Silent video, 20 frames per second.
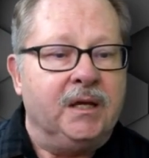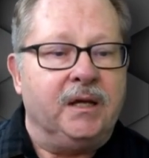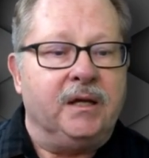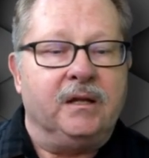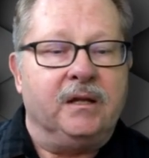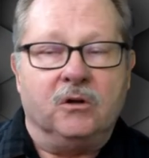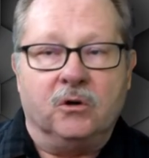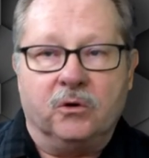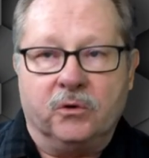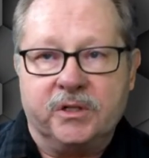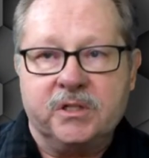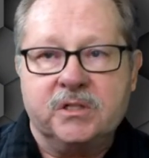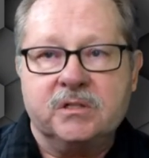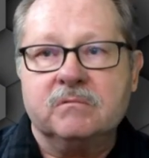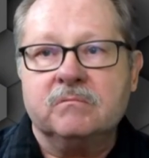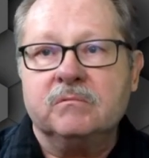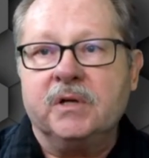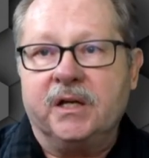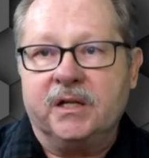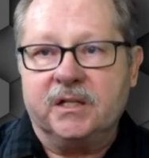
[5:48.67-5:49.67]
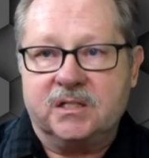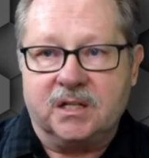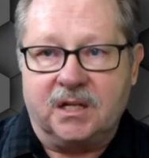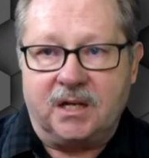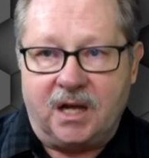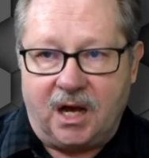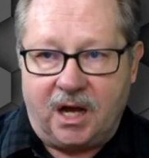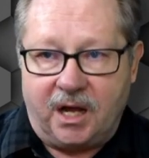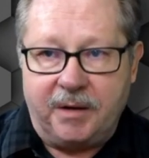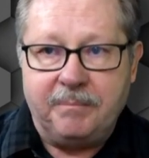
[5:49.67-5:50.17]
And notice it's
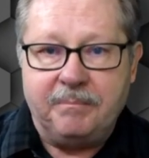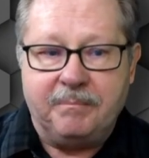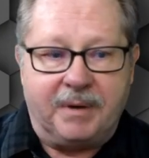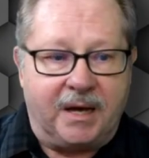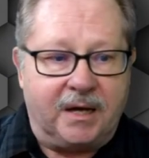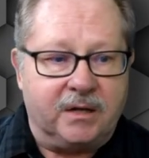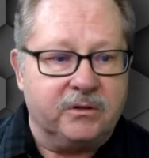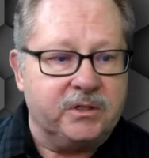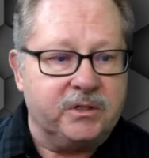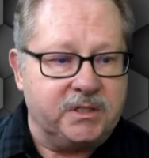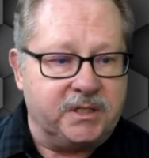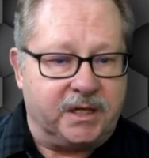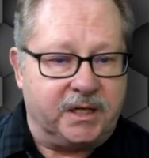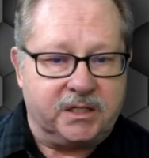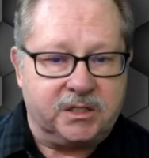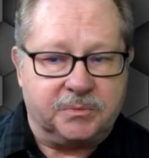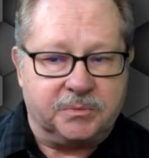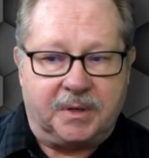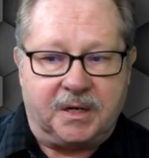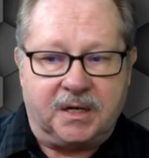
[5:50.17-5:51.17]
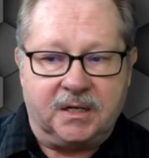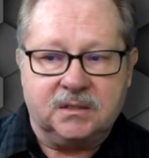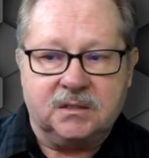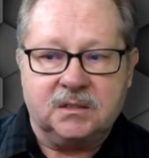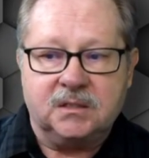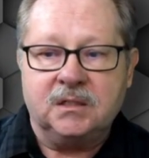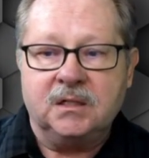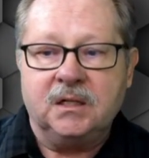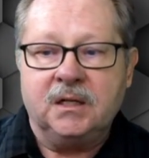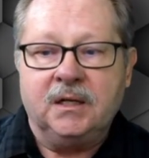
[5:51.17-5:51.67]
an unbound text
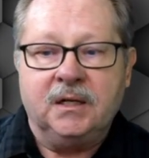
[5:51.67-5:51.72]
box.